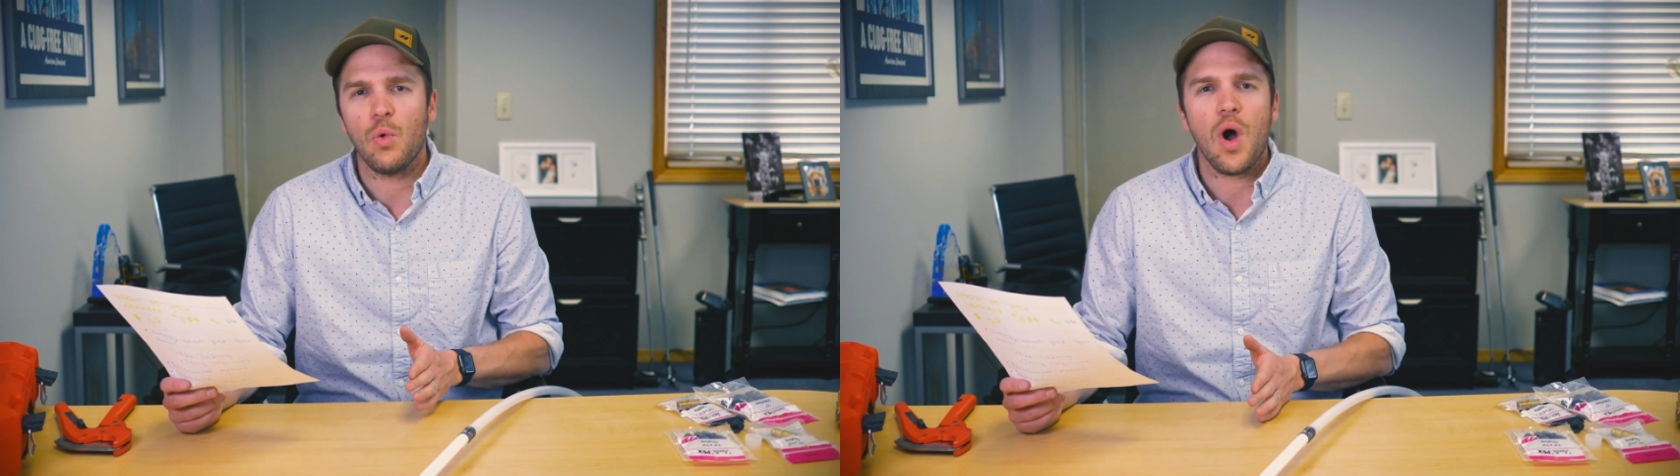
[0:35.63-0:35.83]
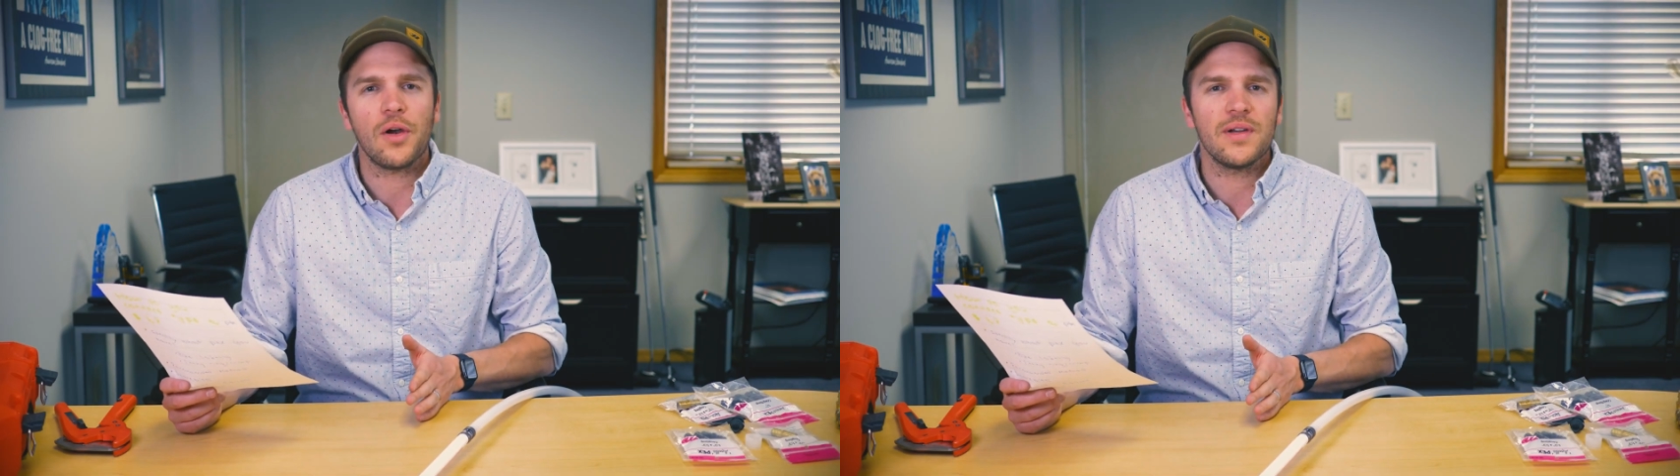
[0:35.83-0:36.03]

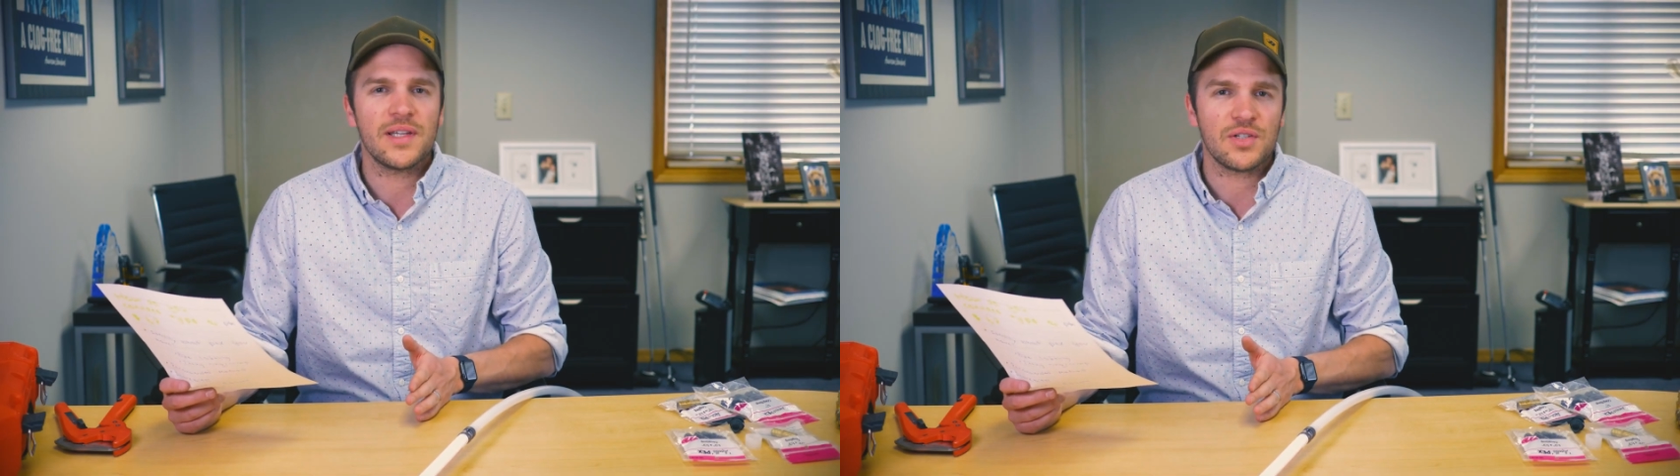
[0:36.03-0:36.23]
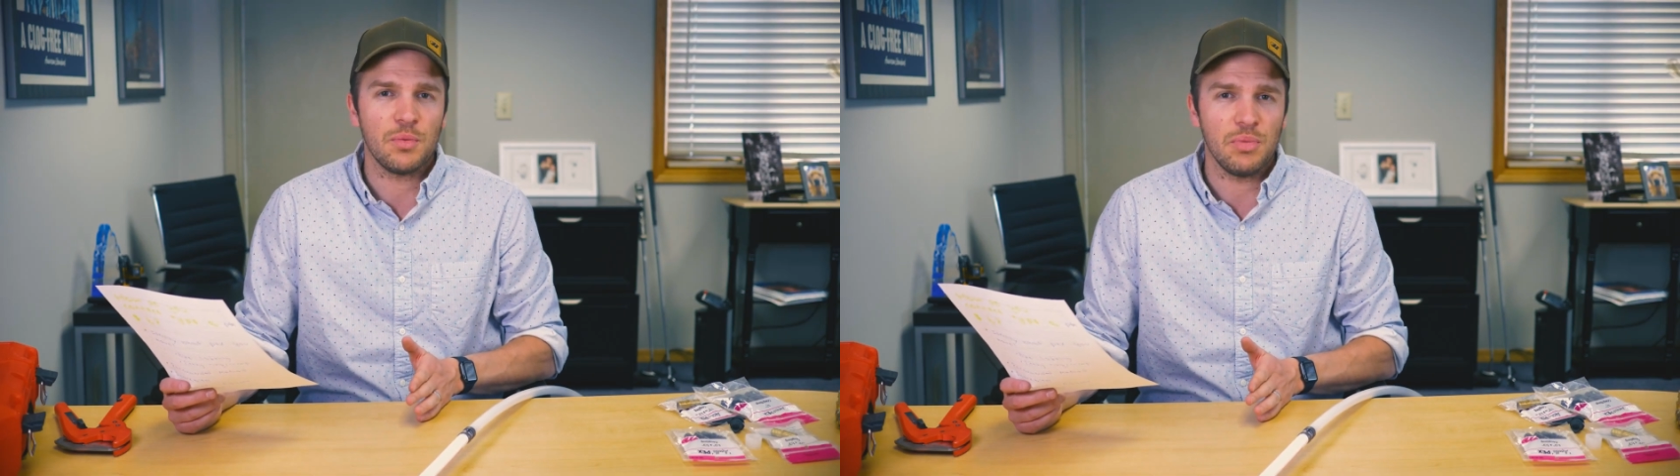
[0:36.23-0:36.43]
water
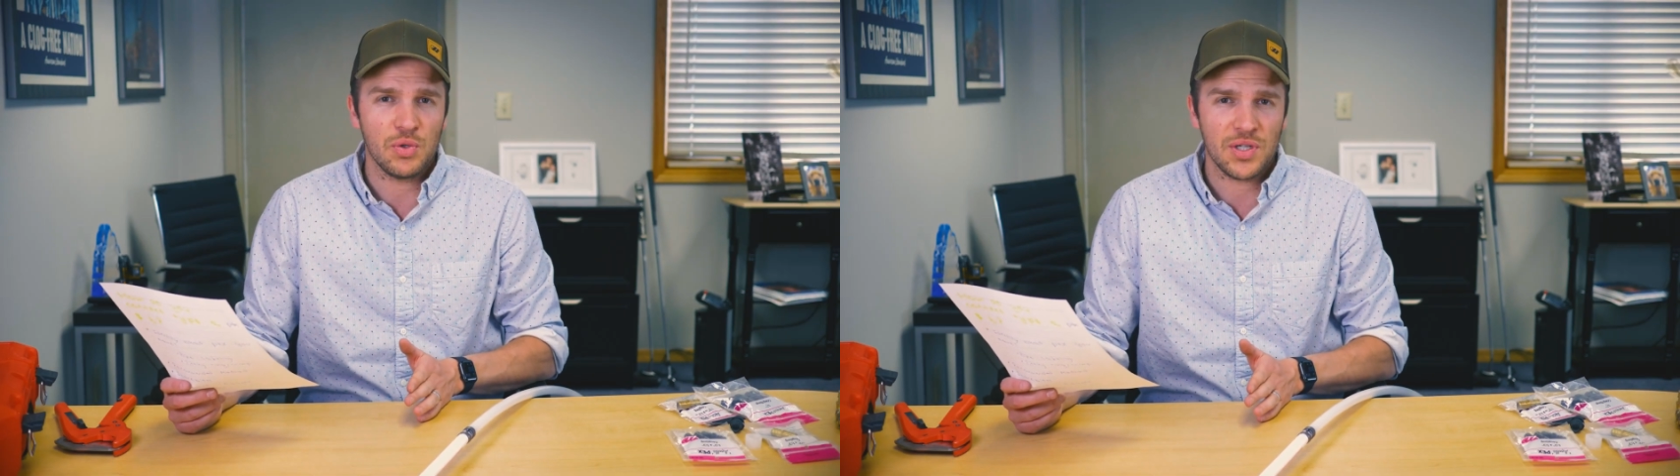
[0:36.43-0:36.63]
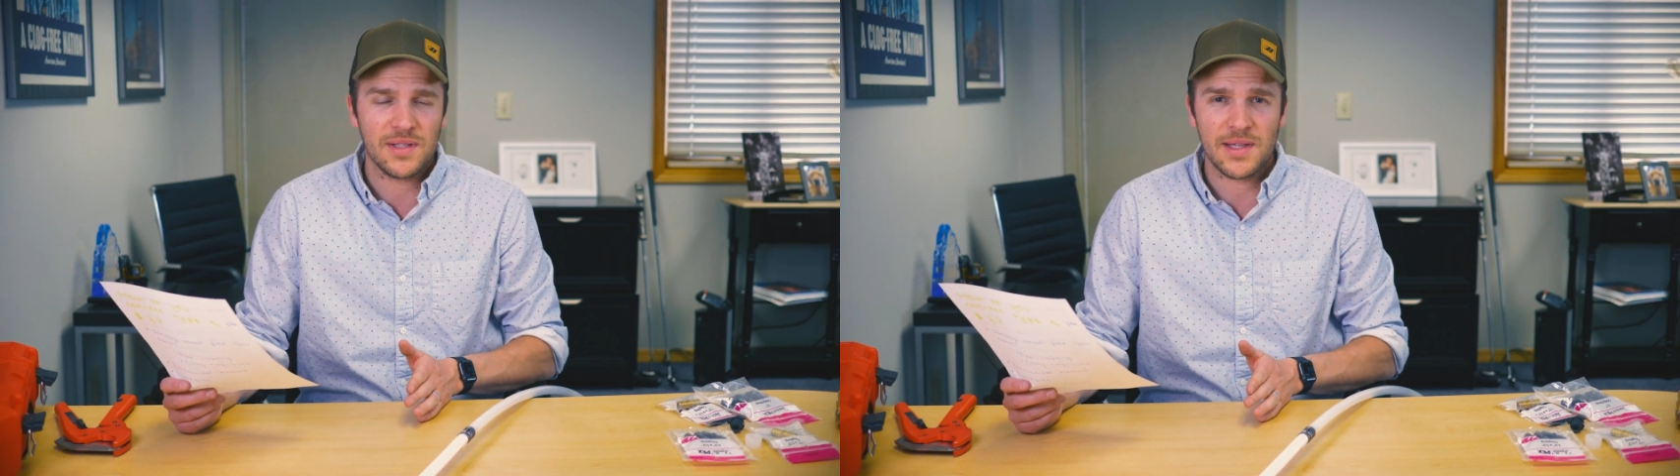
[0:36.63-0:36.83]

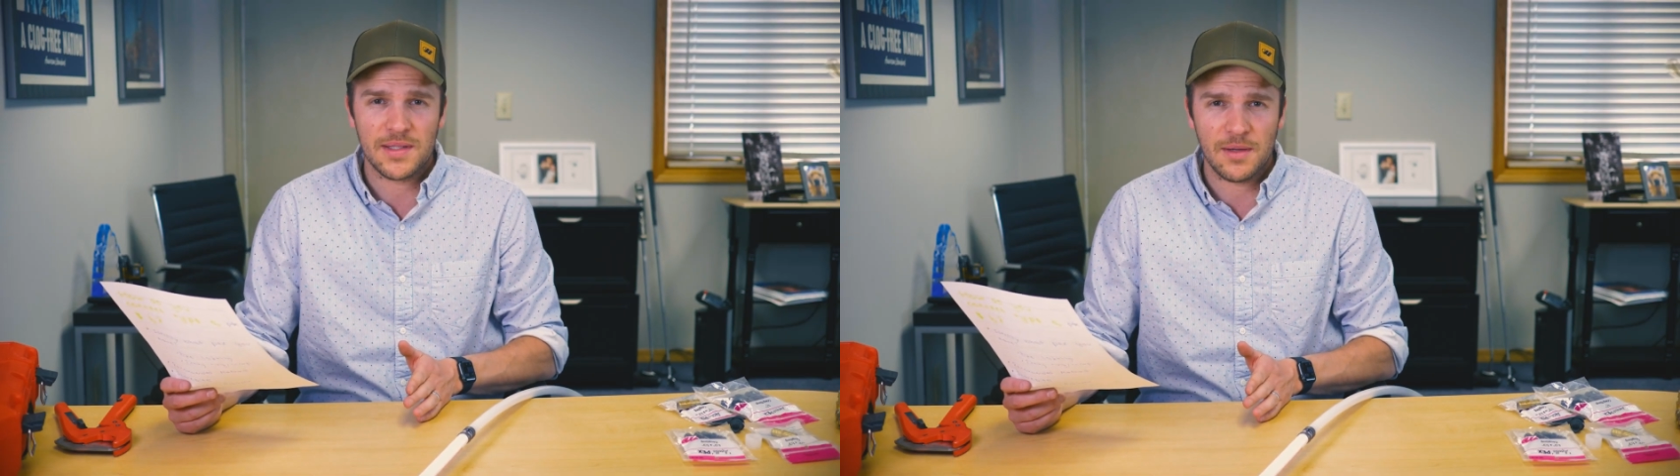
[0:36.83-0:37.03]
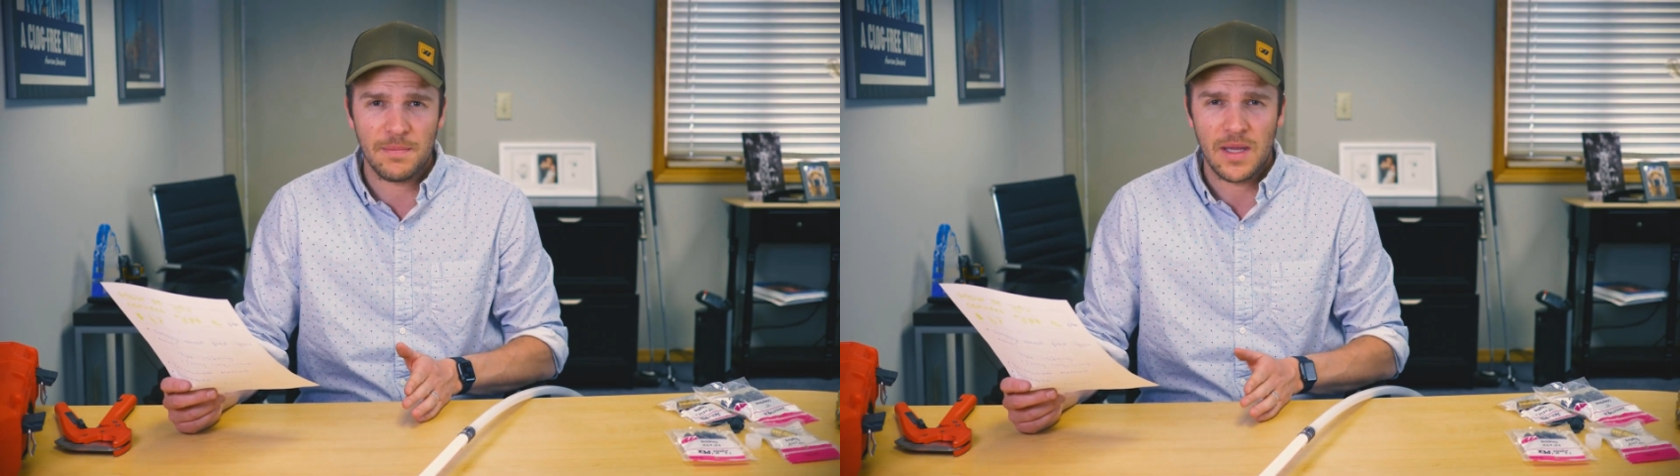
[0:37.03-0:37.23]
distribution
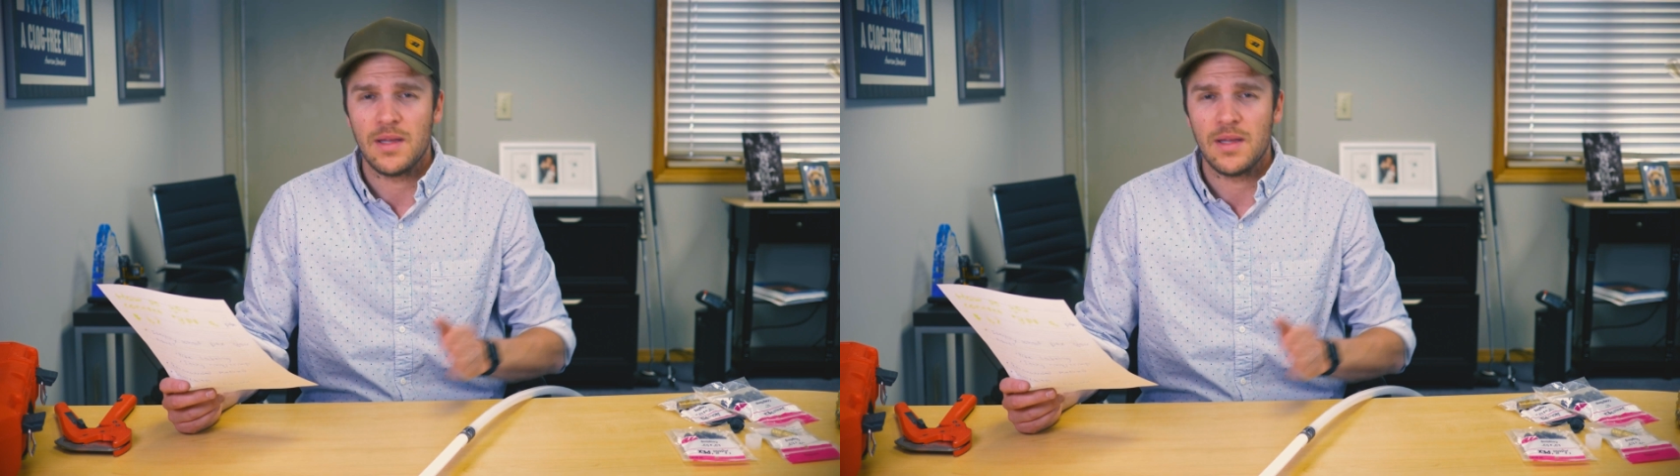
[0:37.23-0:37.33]
system